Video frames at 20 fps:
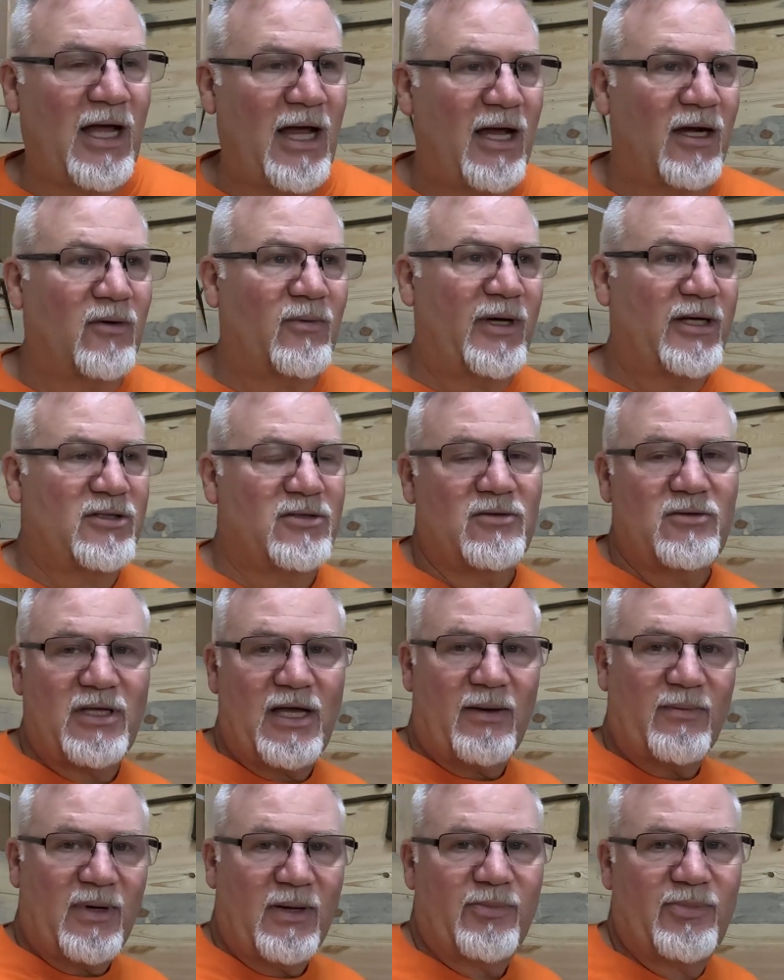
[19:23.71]
How do I do
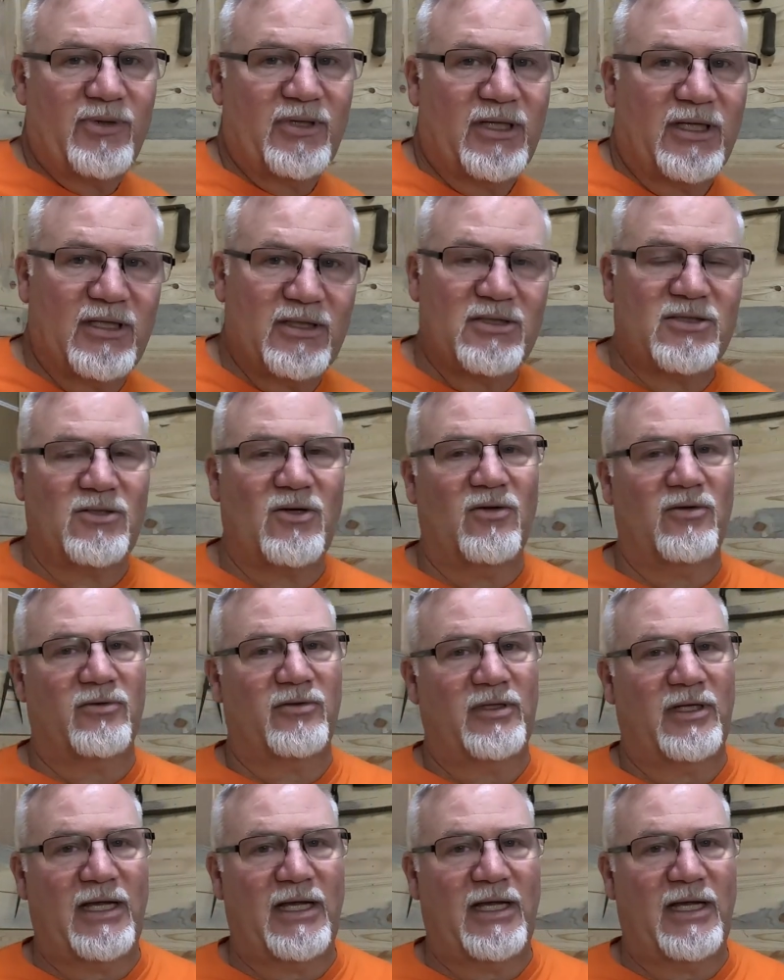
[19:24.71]
that by putting in solar?